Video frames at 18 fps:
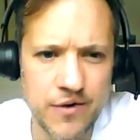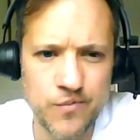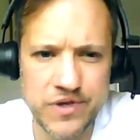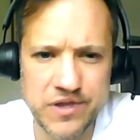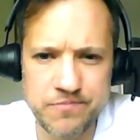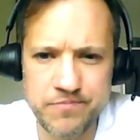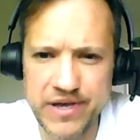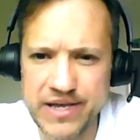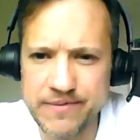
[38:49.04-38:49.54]

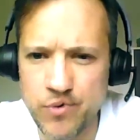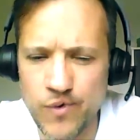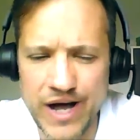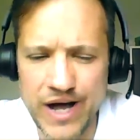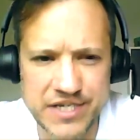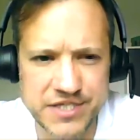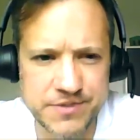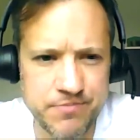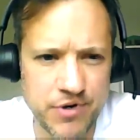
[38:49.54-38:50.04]
with
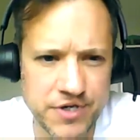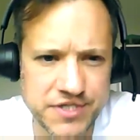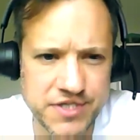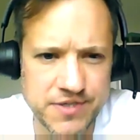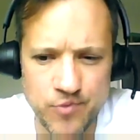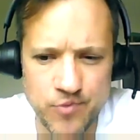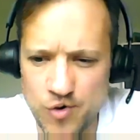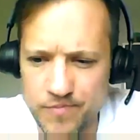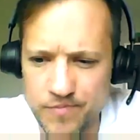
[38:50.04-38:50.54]
people as
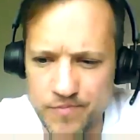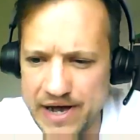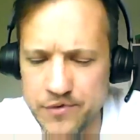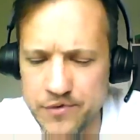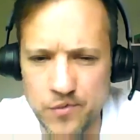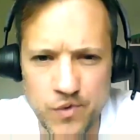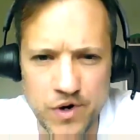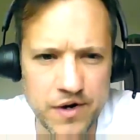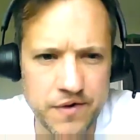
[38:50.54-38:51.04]
possible
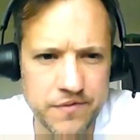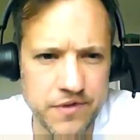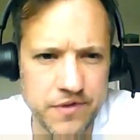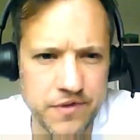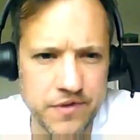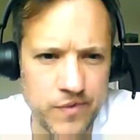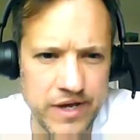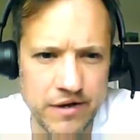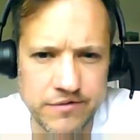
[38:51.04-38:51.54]
about the work
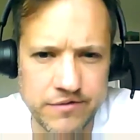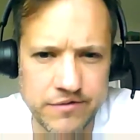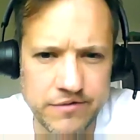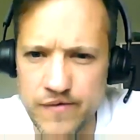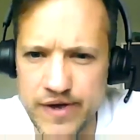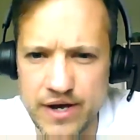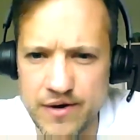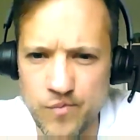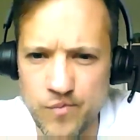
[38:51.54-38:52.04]
that we are
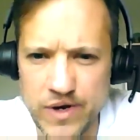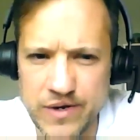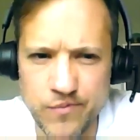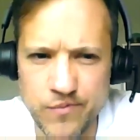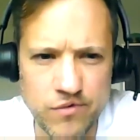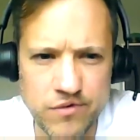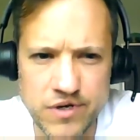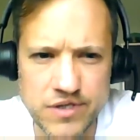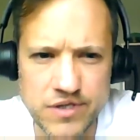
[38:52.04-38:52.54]
doing, and we
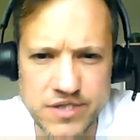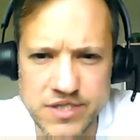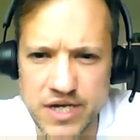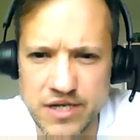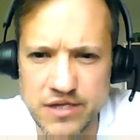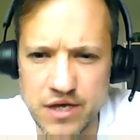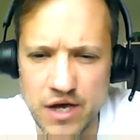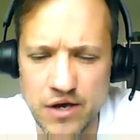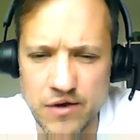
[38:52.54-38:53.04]
will
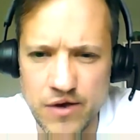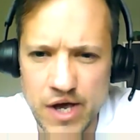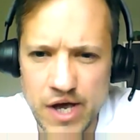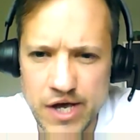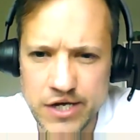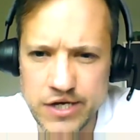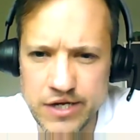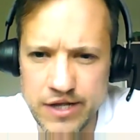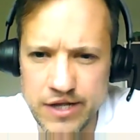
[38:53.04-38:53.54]
continue.
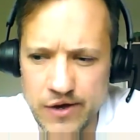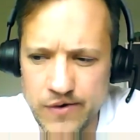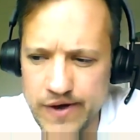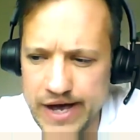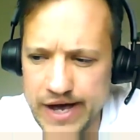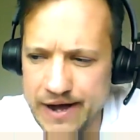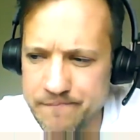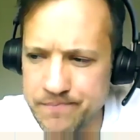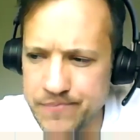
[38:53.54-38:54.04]

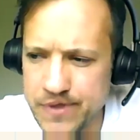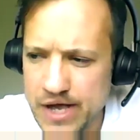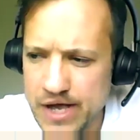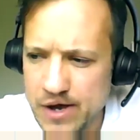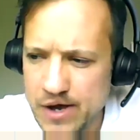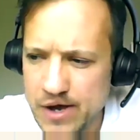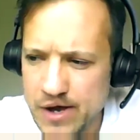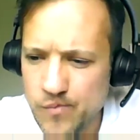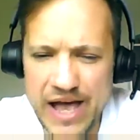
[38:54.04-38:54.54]

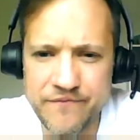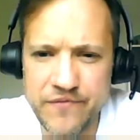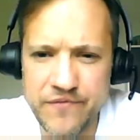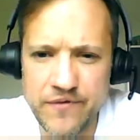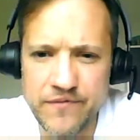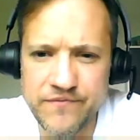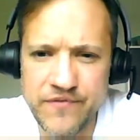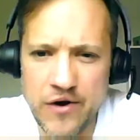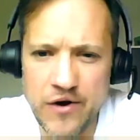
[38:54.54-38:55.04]
We
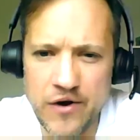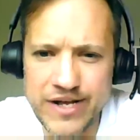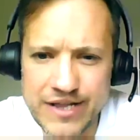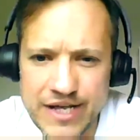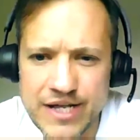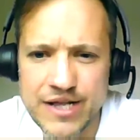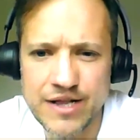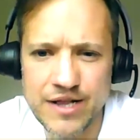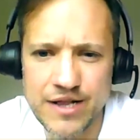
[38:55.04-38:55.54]
have very
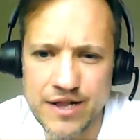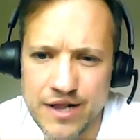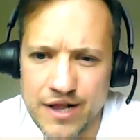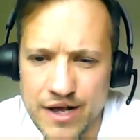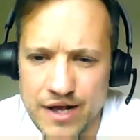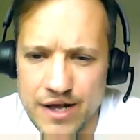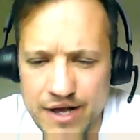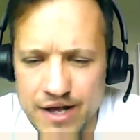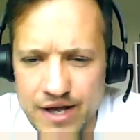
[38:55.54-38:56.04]

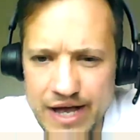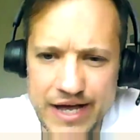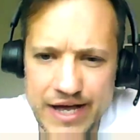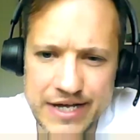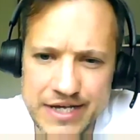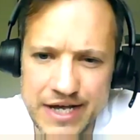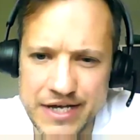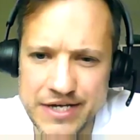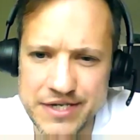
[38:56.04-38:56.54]
little
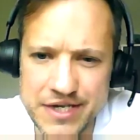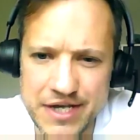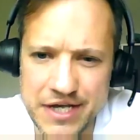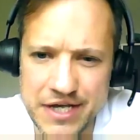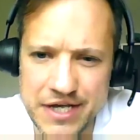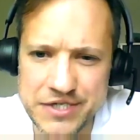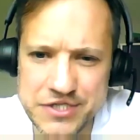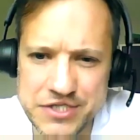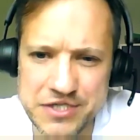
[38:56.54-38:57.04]

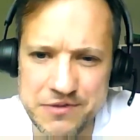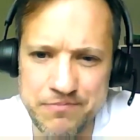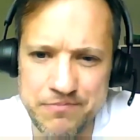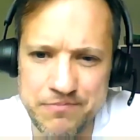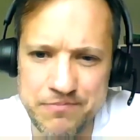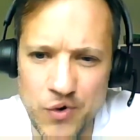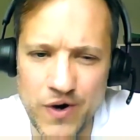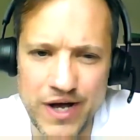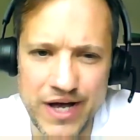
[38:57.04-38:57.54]

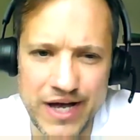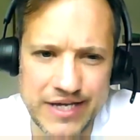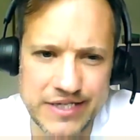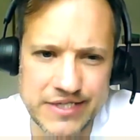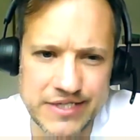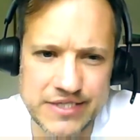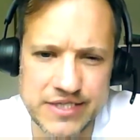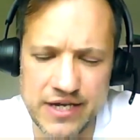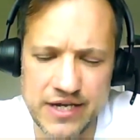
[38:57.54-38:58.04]
support
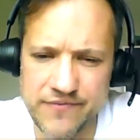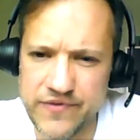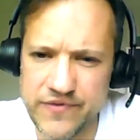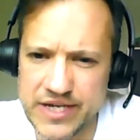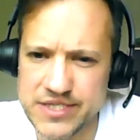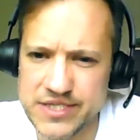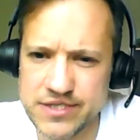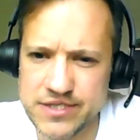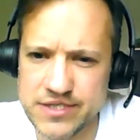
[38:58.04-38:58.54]
as
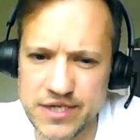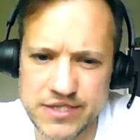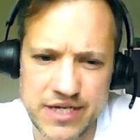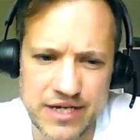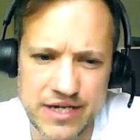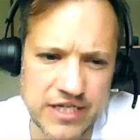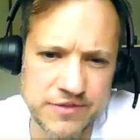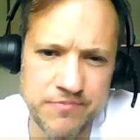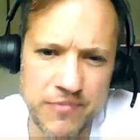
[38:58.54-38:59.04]

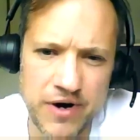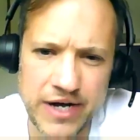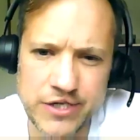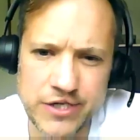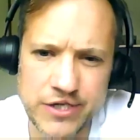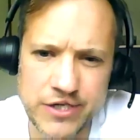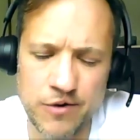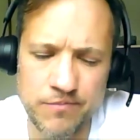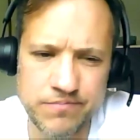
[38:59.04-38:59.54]
investors, and it's
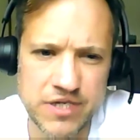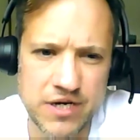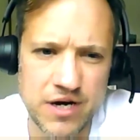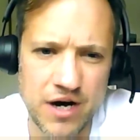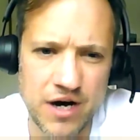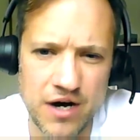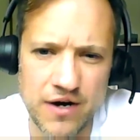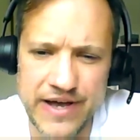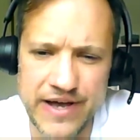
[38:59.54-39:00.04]
my job to
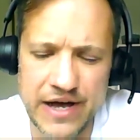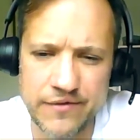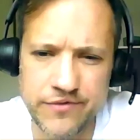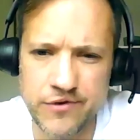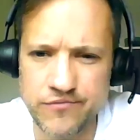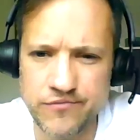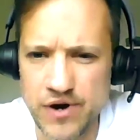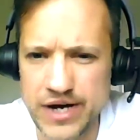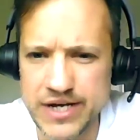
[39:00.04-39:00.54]
carve
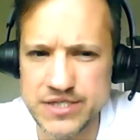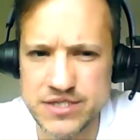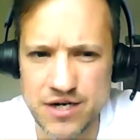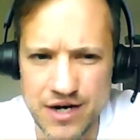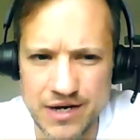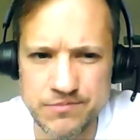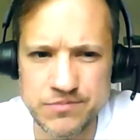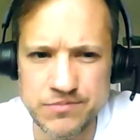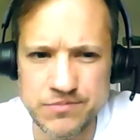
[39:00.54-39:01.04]
out the right
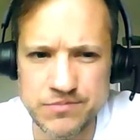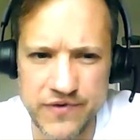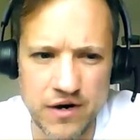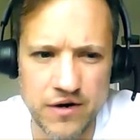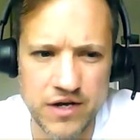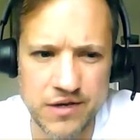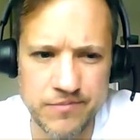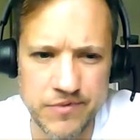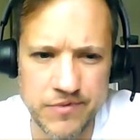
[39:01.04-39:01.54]
types of
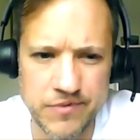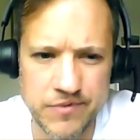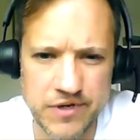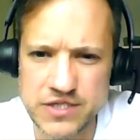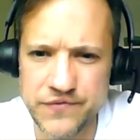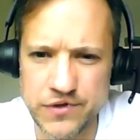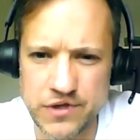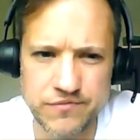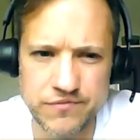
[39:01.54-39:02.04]

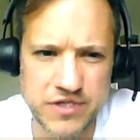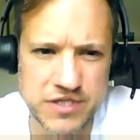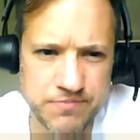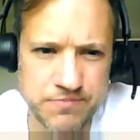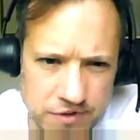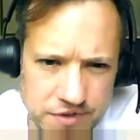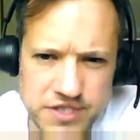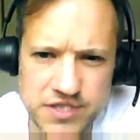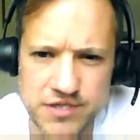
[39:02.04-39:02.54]
arguments for the
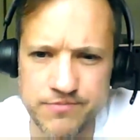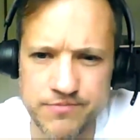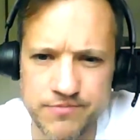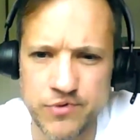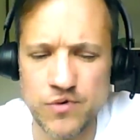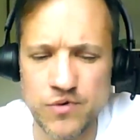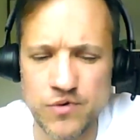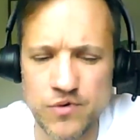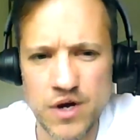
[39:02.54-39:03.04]

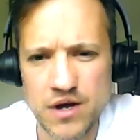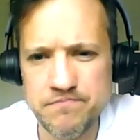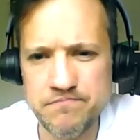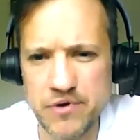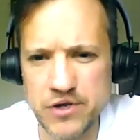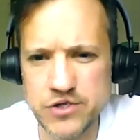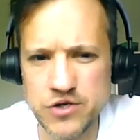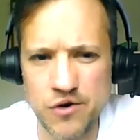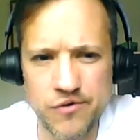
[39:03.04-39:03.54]
responsible
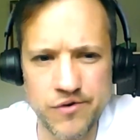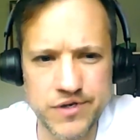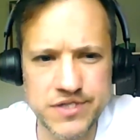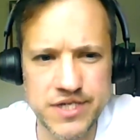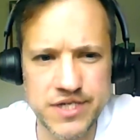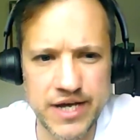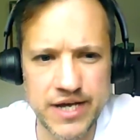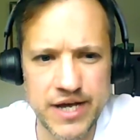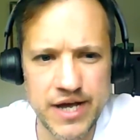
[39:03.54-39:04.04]

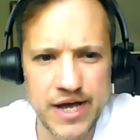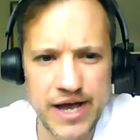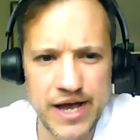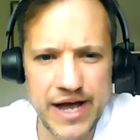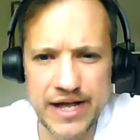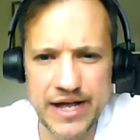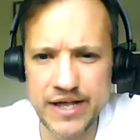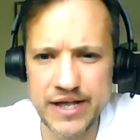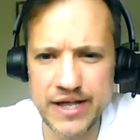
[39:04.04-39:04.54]
majority
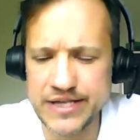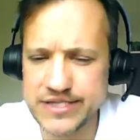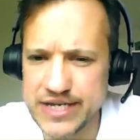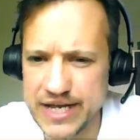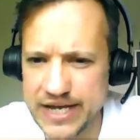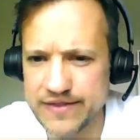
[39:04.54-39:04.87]
and